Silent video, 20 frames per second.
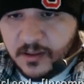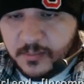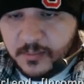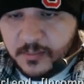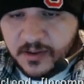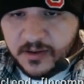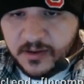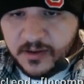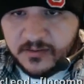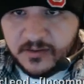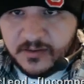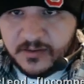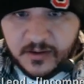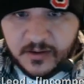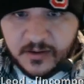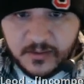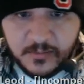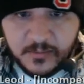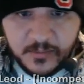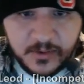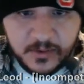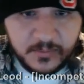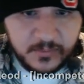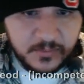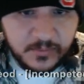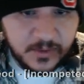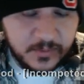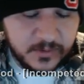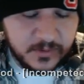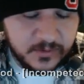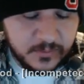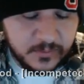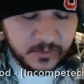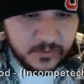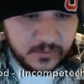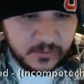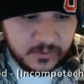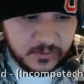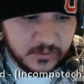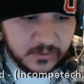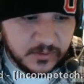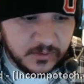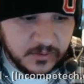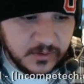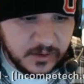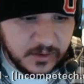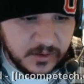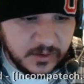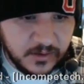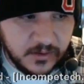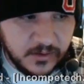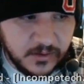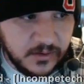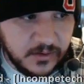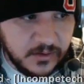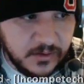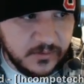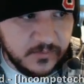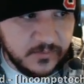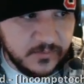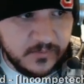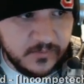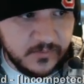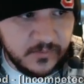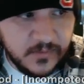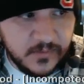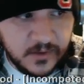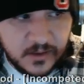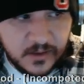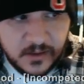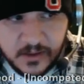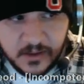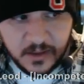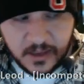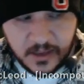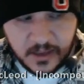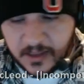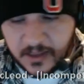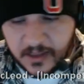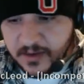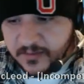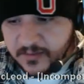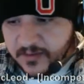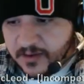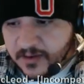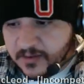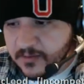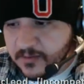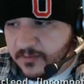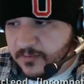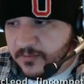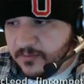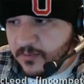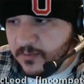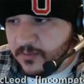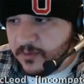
planets tonight, the Minmus Moon and Gilly. And that is it for